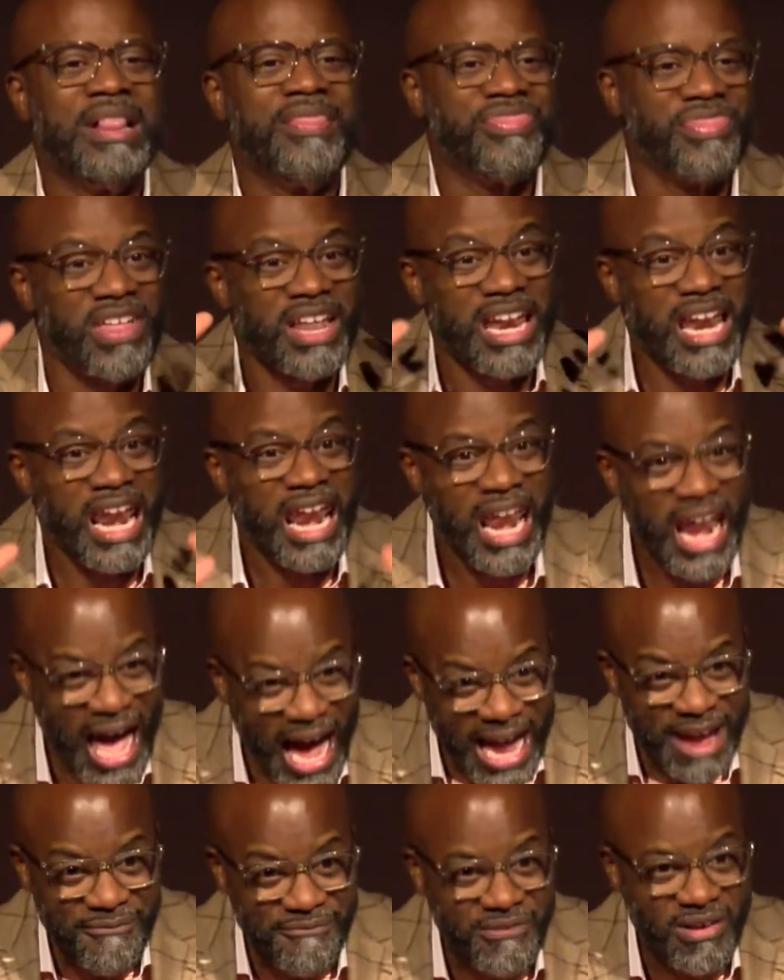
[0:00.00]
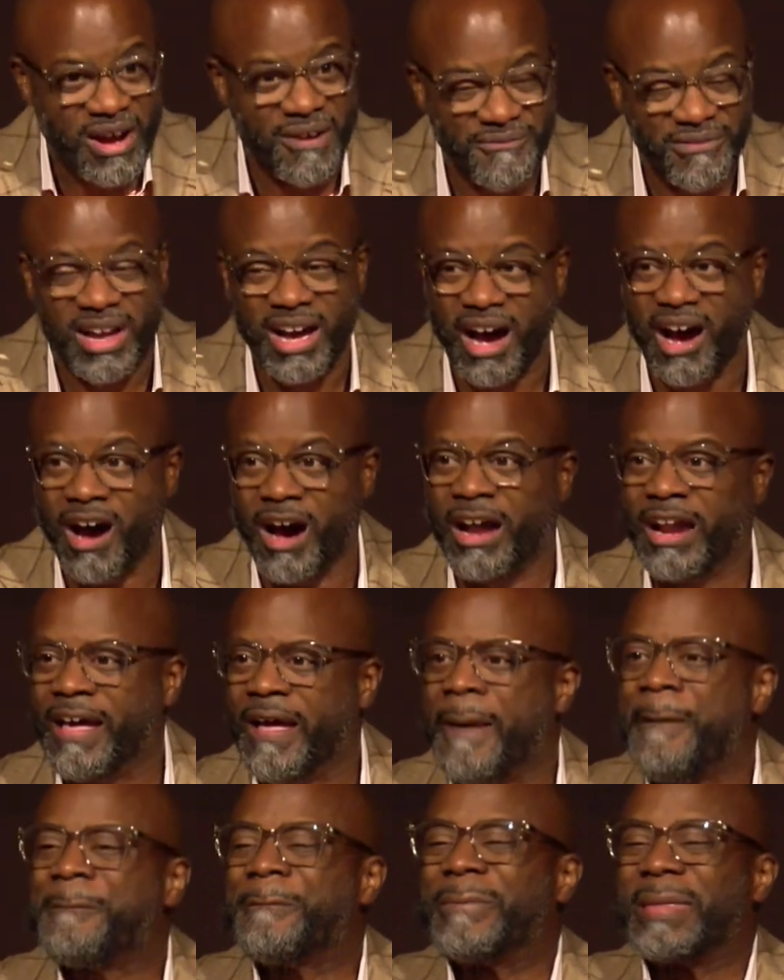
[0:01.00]
The life of God
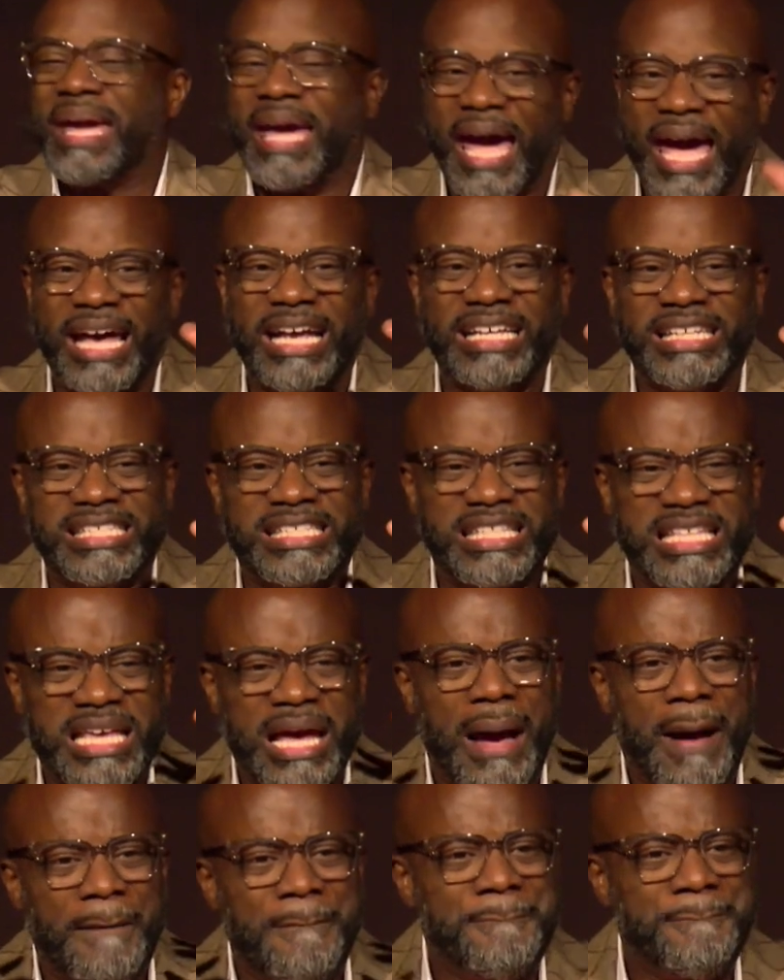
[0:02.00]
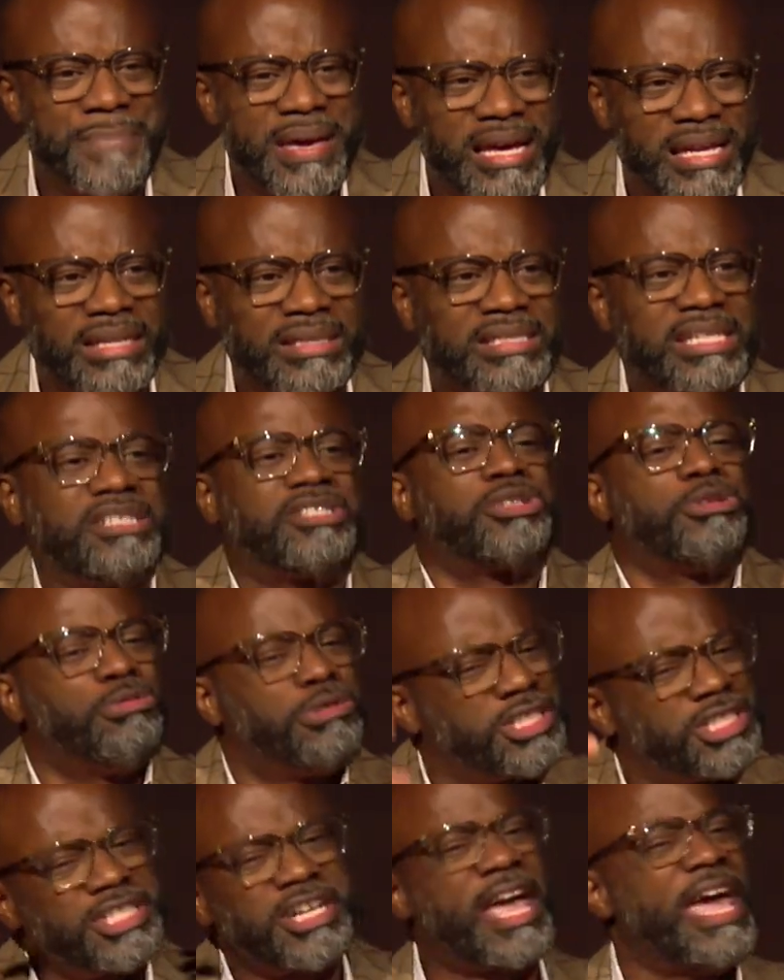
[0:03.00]
has the ability to
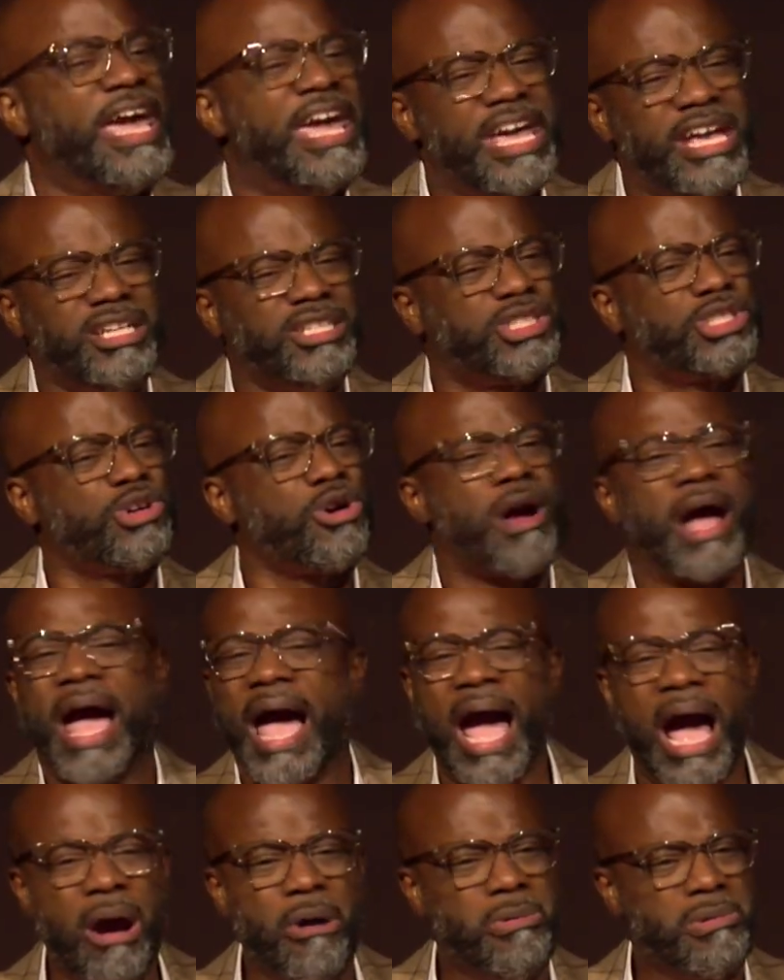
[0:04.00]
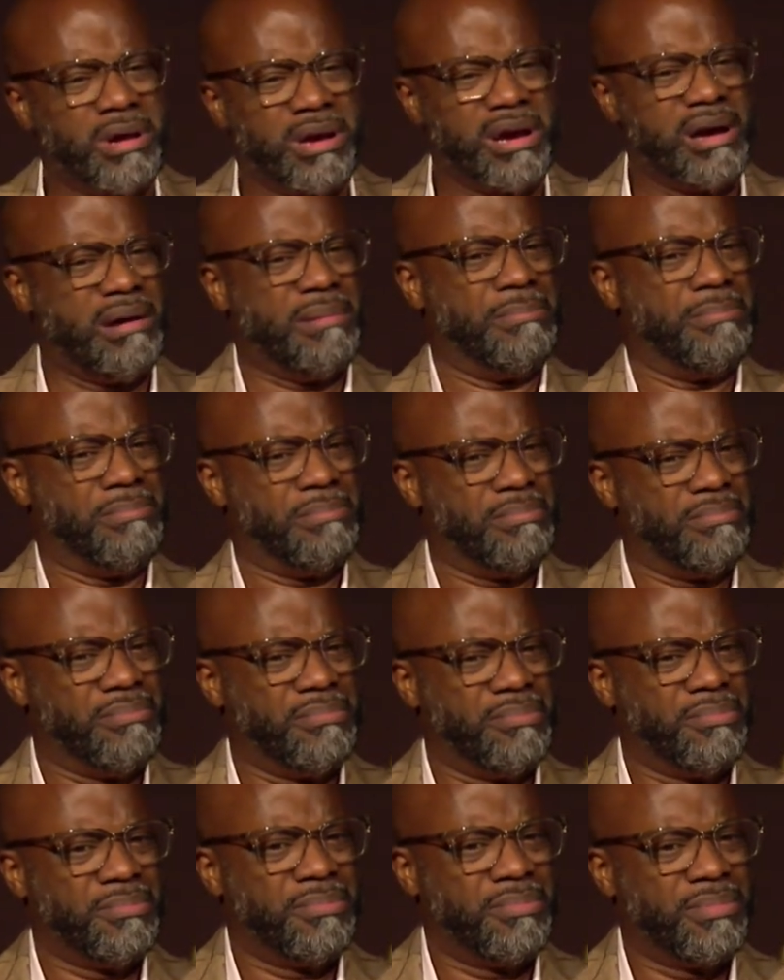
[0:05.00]
change your outcome
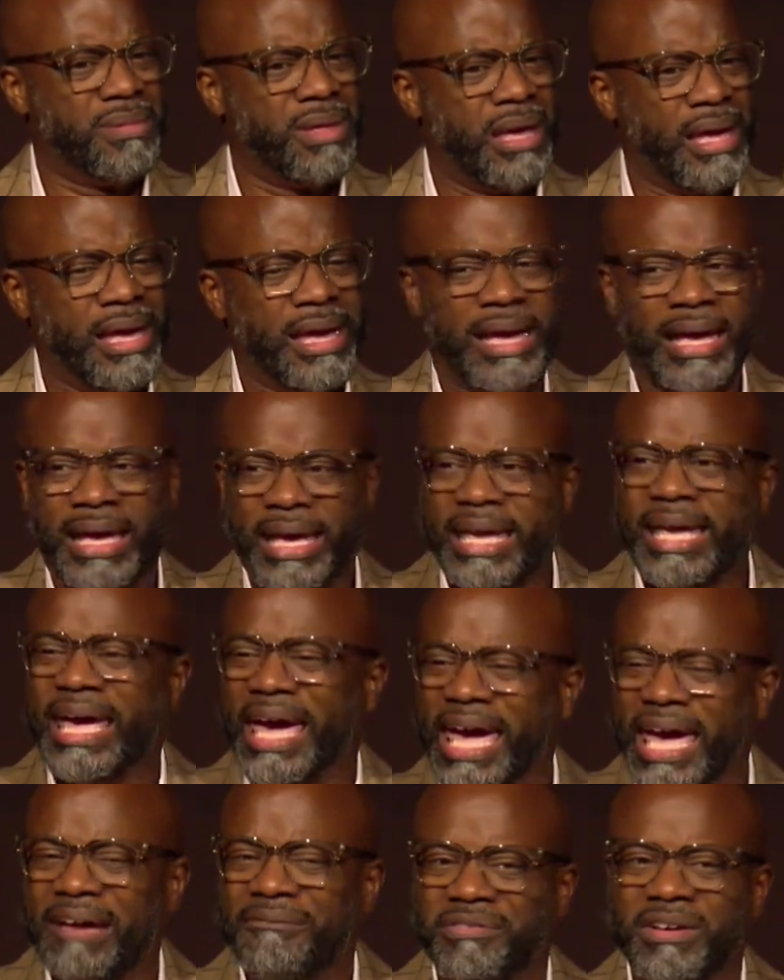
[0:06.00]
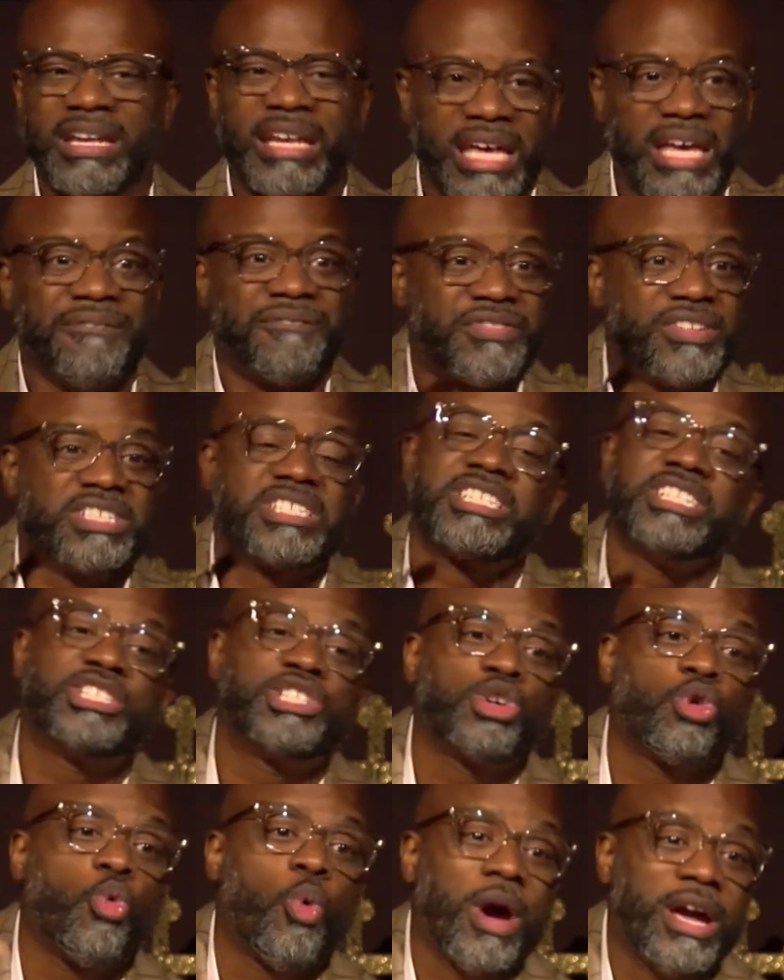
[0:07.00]
even if the
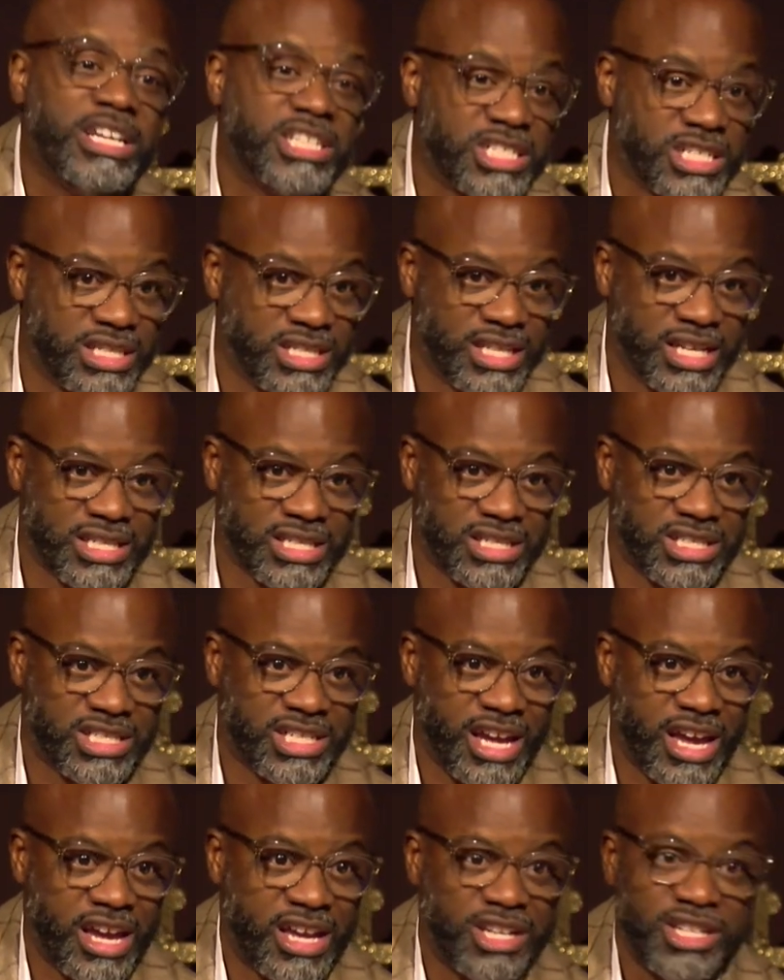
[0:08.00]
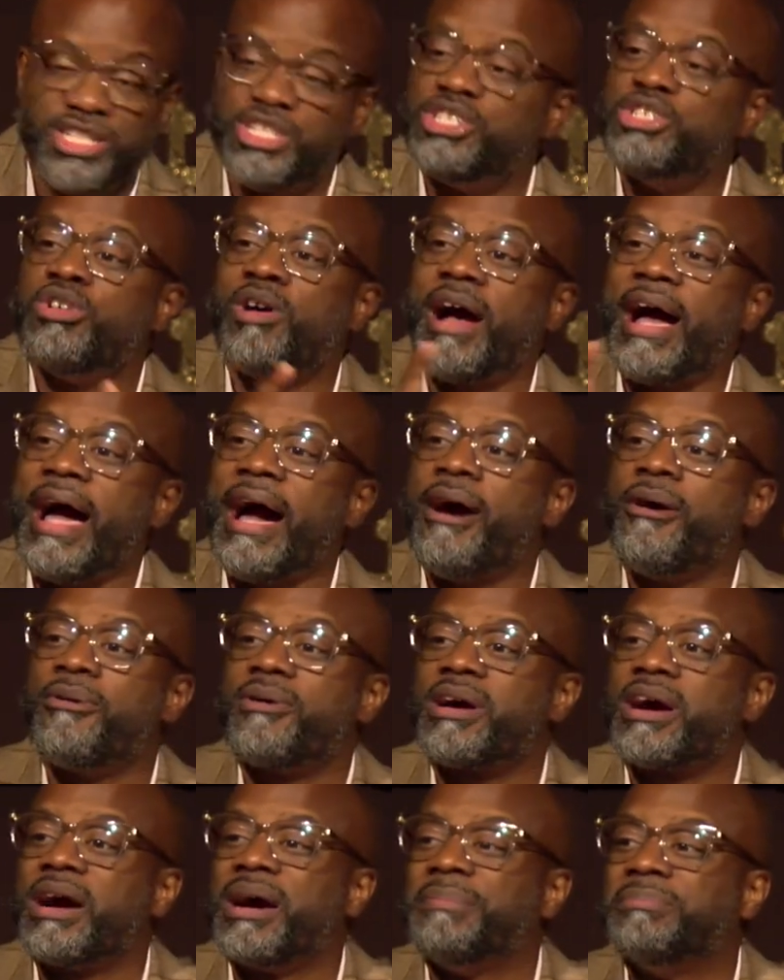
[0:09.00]
situation doesn't change, your
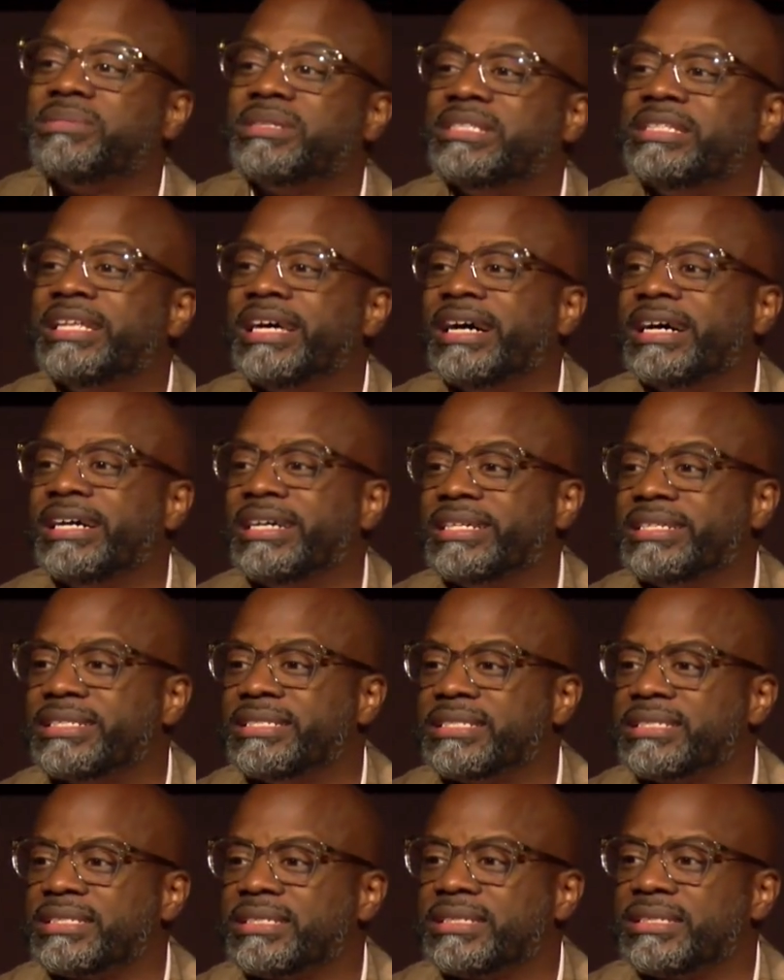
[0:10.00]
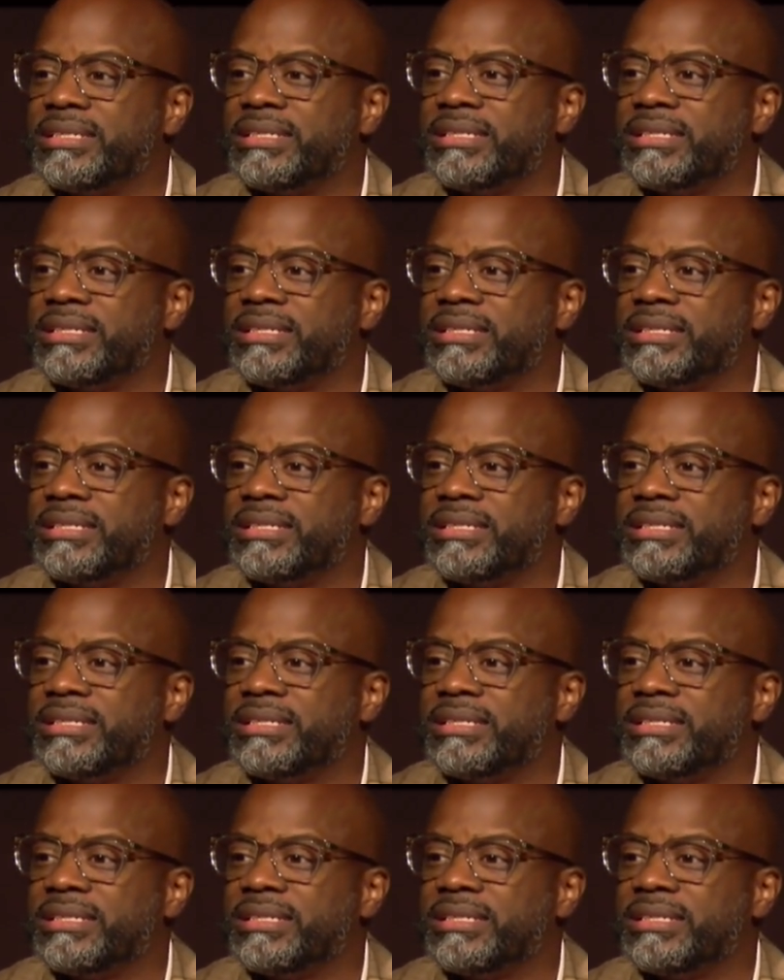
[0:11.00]
outcome does.